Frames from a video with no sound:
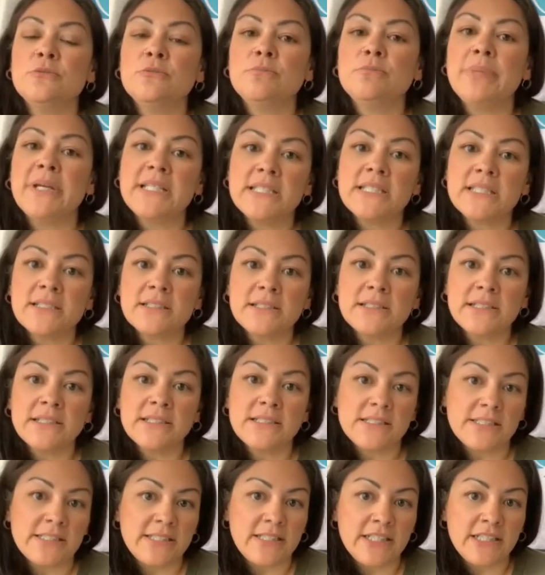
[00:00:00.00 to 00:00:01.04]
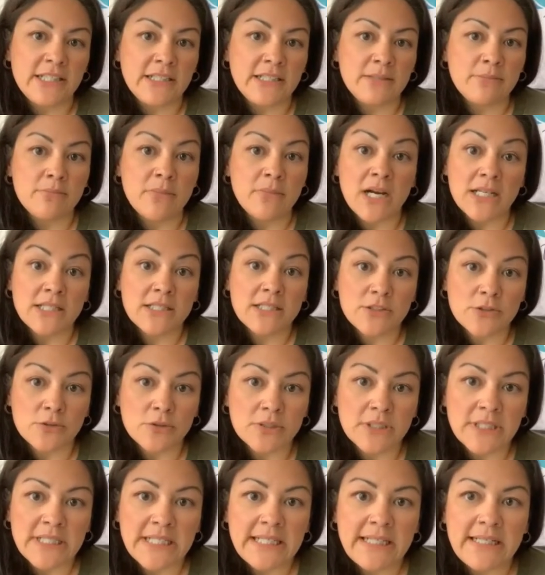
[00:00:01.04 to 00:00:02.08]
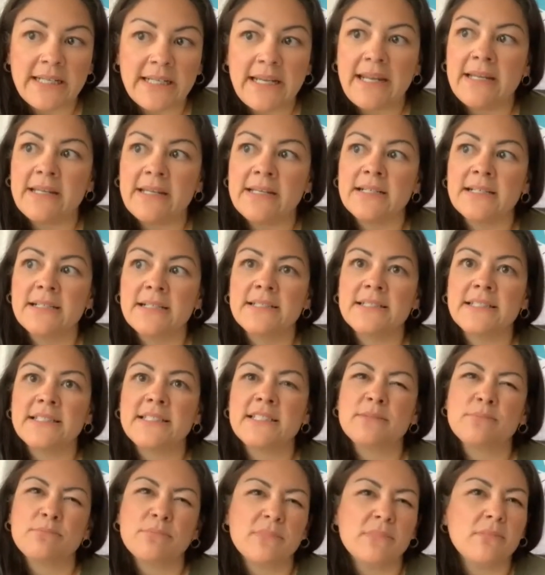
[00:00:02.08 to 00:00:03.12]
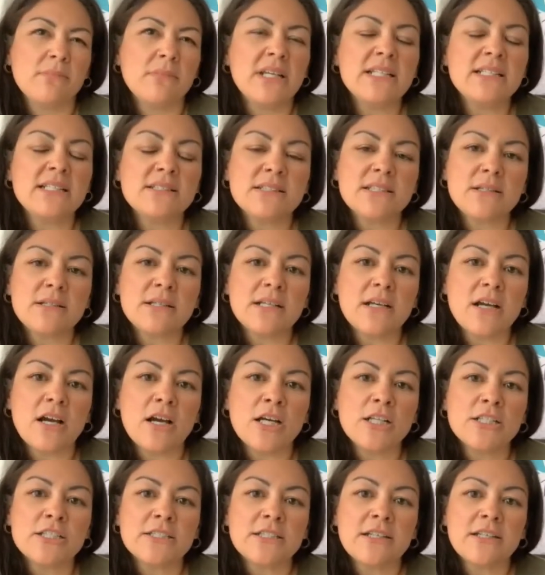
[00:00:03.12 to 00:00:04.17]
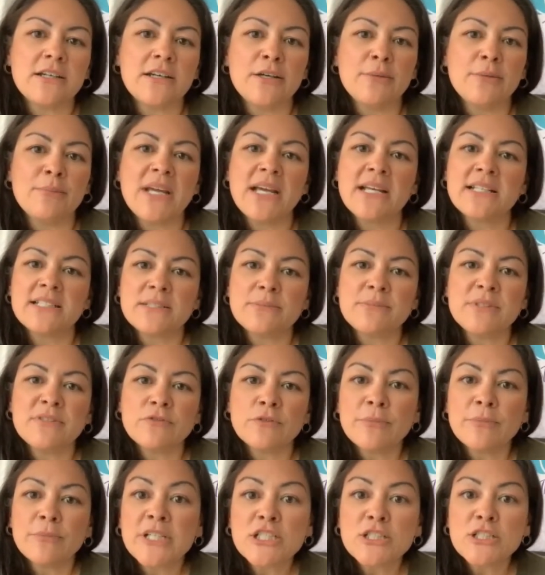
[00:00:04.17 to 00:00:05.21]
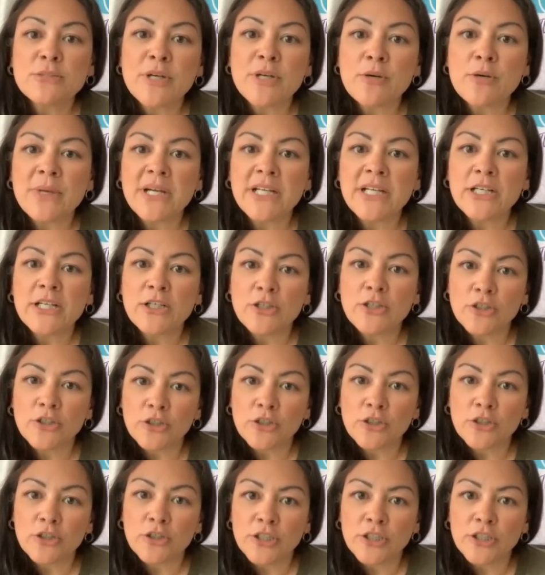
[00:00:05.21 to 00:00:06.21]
basically see my story. And it's got, it has some information about my current